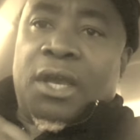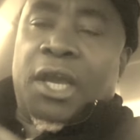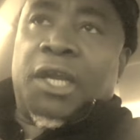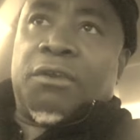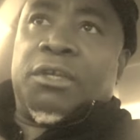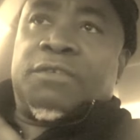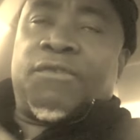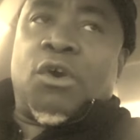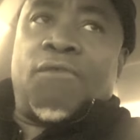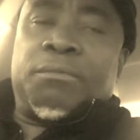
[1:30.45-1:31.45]
anger is
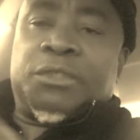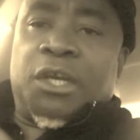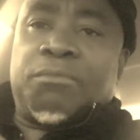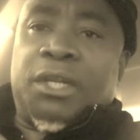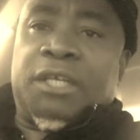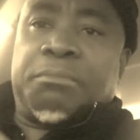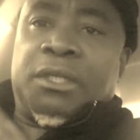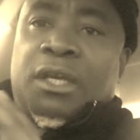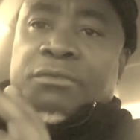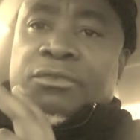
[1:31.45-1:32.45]
formed from something that's
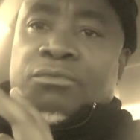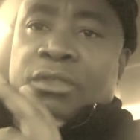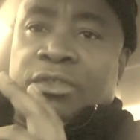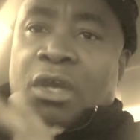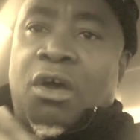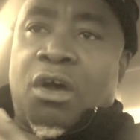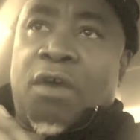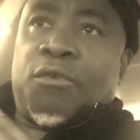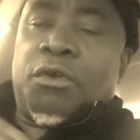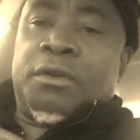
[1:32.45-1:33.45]
been
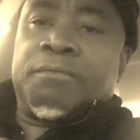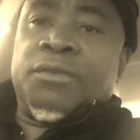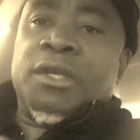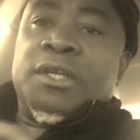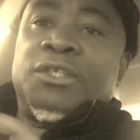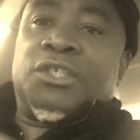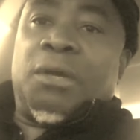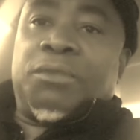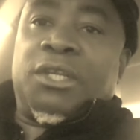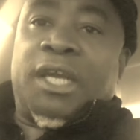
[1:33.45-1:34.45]
unresolved or
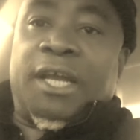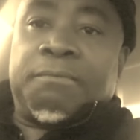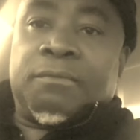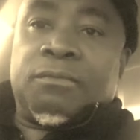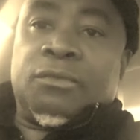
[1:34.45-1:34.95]
something that